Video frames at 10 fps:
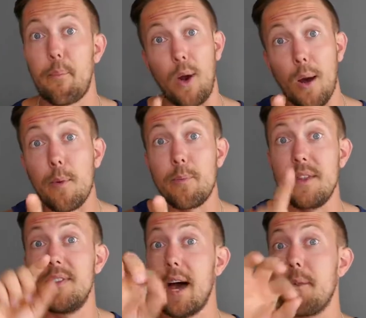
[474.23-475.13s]

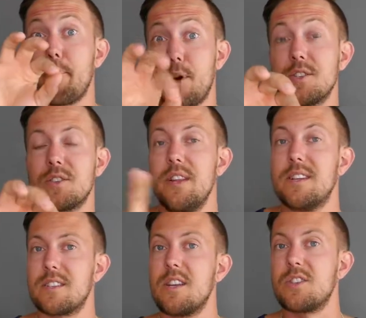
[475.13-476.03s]
Probably that person
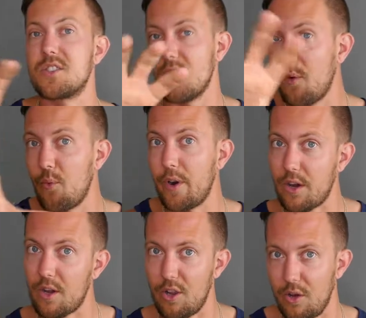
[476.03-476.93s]
is somewhere
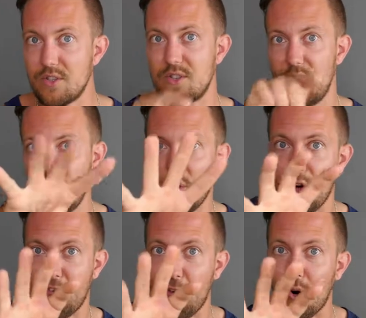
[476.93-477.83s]
close to your
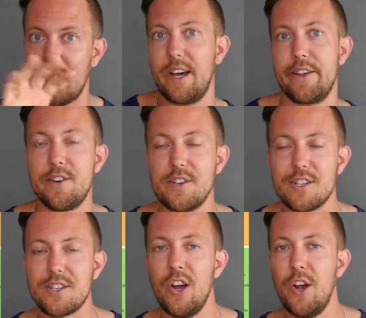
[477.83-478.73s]
four
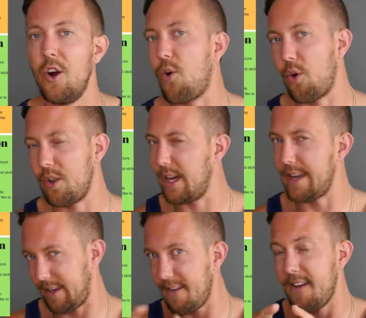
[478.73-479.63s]
letters or
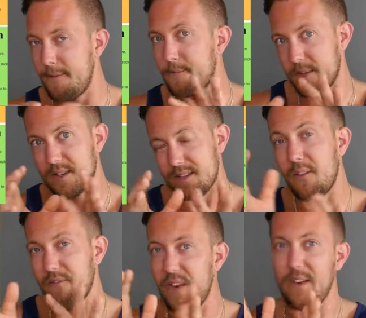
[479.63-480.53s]
like
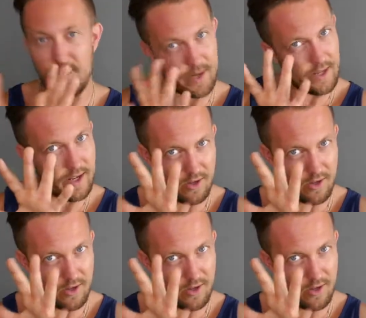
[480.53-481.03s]
something really